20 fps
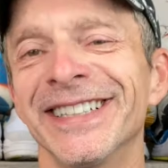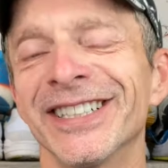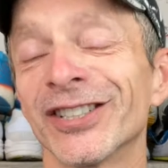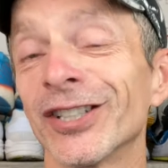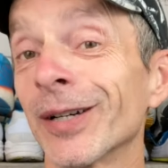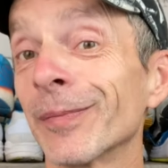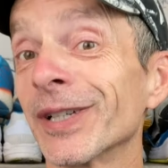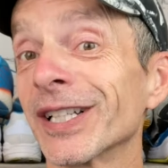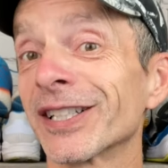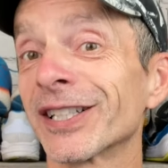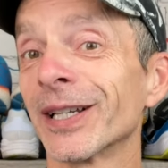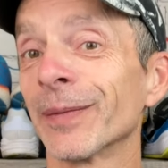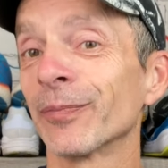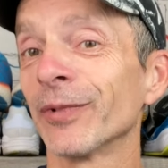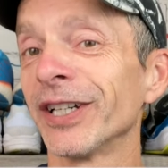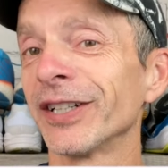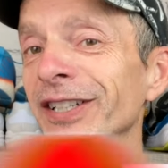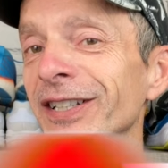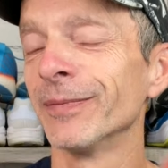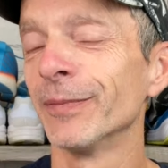So I'm going to skip
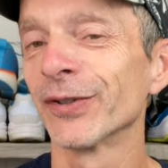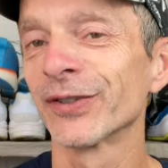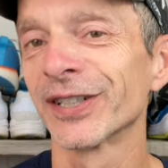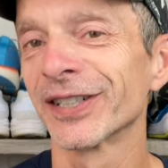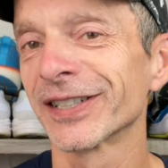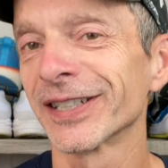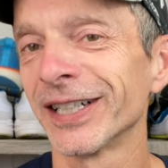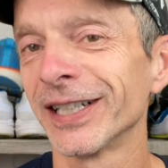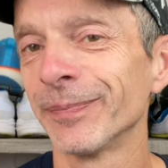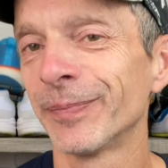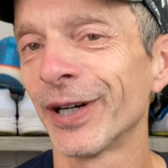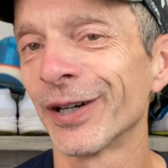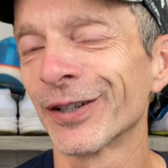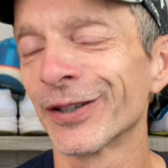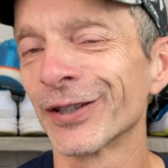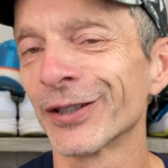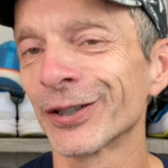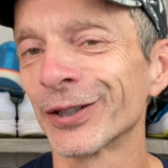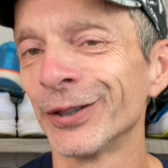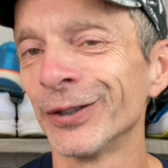right to the most exciting part
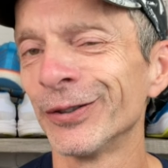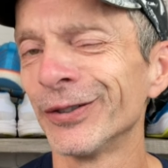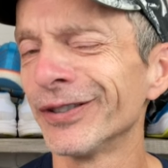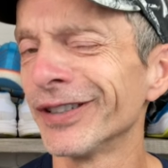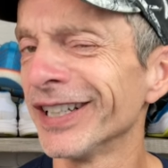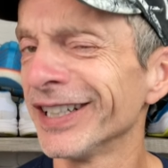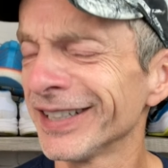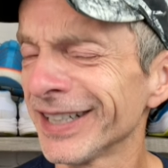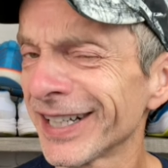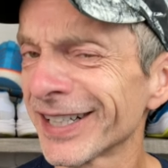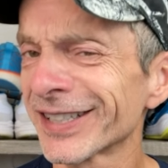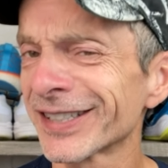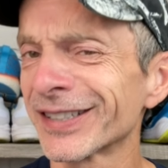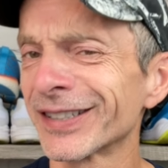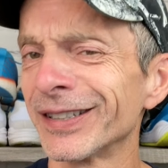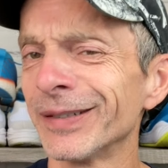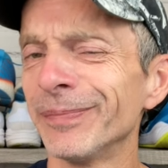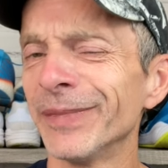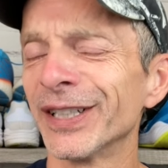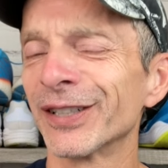of the shoe, and that's
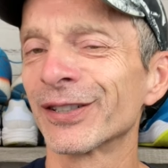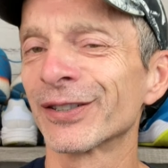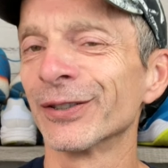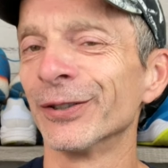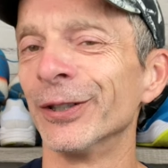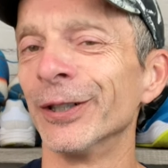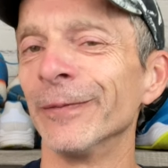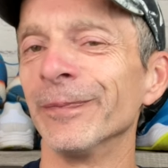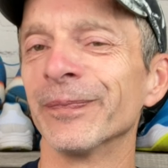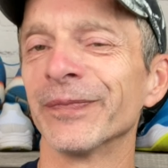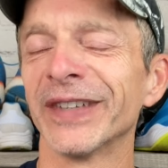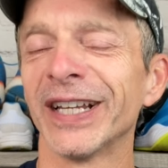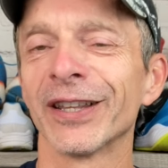the midsole.